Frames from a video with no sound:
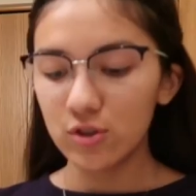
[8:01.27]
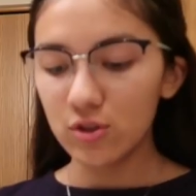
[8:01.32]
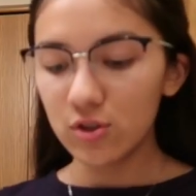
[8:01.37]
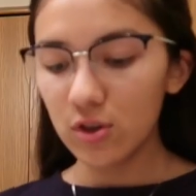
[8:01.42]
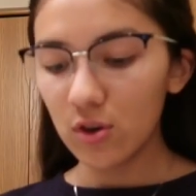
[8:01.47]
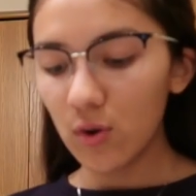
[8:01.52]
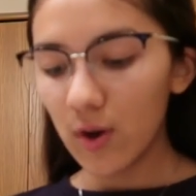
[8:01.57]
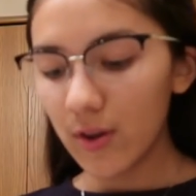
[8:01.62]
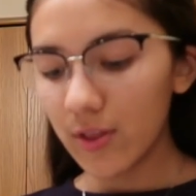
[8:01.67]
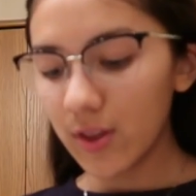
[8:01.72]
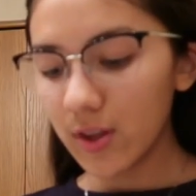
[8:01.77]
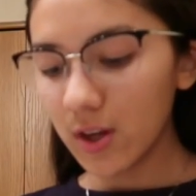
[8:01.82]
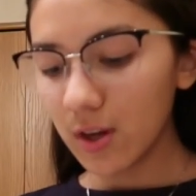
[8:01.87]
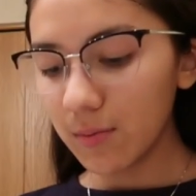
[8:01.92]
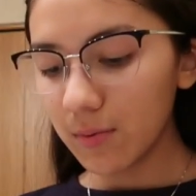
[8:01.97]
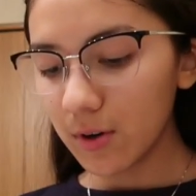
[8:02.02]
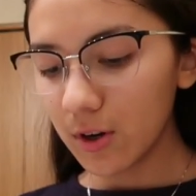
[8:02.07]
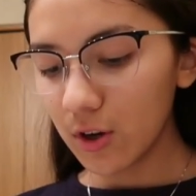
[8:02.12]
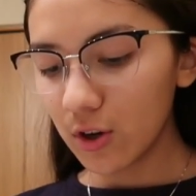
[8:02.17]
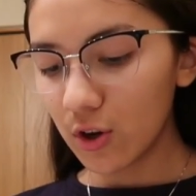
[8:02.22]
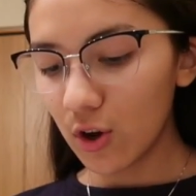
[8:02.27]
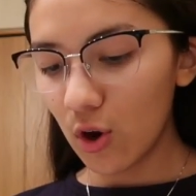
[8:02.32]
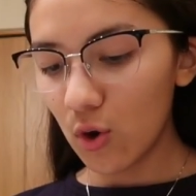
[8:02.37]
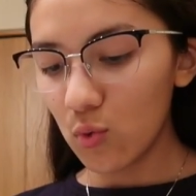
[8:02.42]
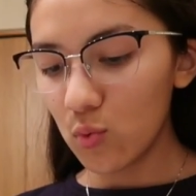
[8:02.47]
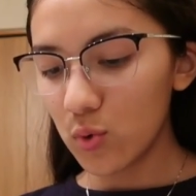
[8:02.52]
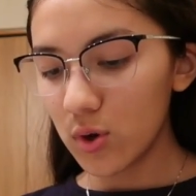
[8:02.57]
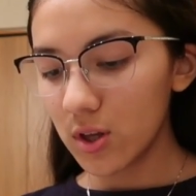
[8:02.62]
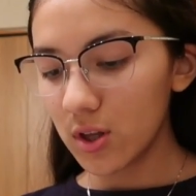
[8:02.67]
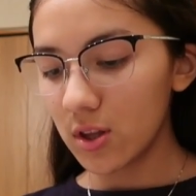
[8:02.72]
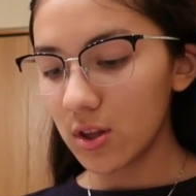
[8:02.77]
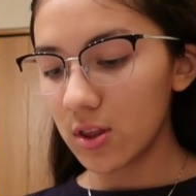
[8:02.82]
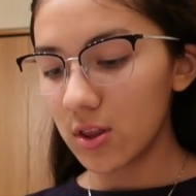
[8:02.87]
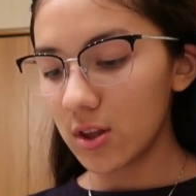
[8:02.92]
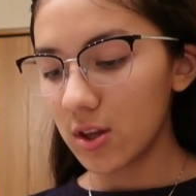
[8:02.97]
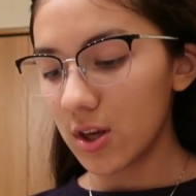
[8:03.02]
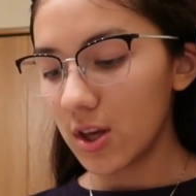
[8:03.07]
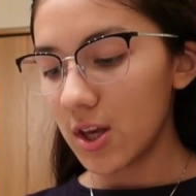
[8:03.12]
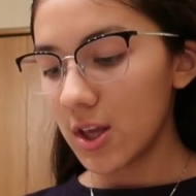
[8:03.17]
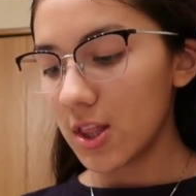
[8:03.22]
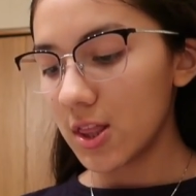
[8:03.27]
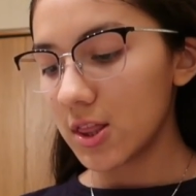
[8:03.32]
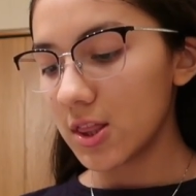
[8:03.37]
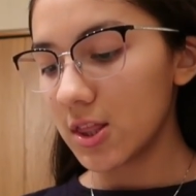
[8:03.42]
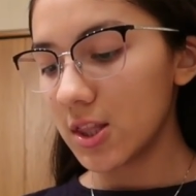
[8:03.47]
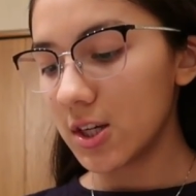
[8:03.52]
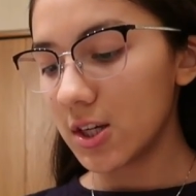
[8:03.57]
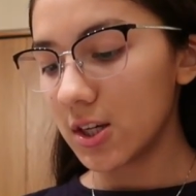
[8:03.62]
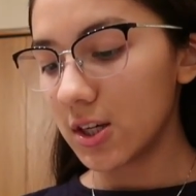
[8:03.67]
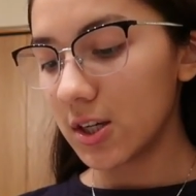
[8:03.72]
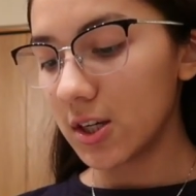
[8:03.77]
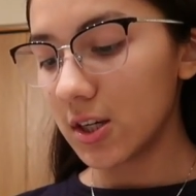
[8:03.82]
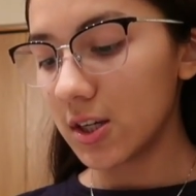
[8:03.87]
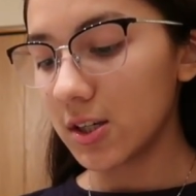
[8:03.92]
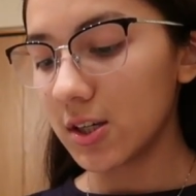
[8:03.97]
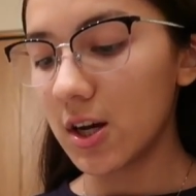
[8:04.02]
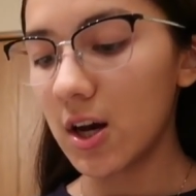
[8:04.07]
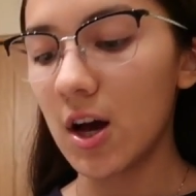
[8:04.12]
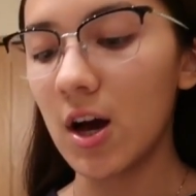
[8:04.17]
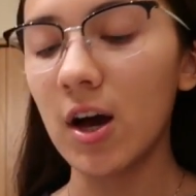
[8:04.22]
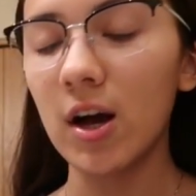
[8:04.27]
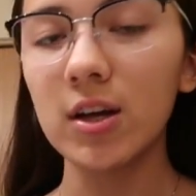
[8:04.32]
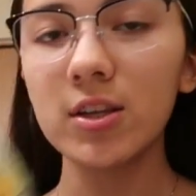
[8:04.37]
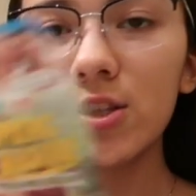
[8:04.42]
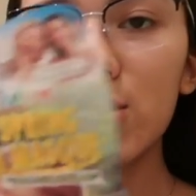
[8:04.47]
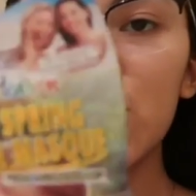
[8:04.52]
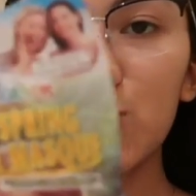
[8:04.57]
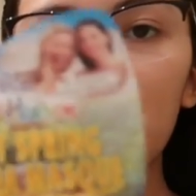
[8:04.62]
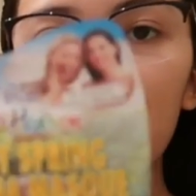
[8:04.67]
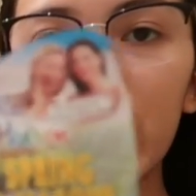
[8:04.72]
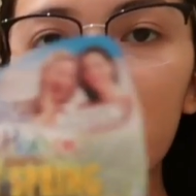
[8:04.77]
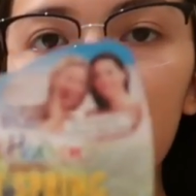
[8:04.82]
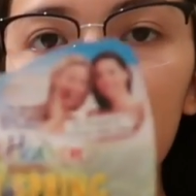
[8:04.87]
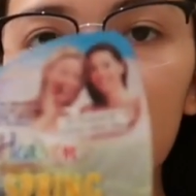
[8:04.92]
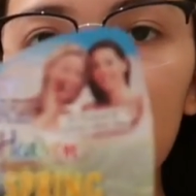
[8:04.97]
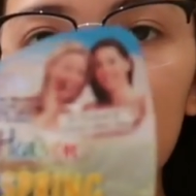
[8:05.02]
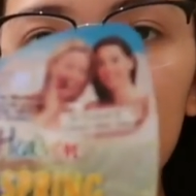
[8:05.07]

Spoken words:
So I think I'm gonna go with the Hot Spring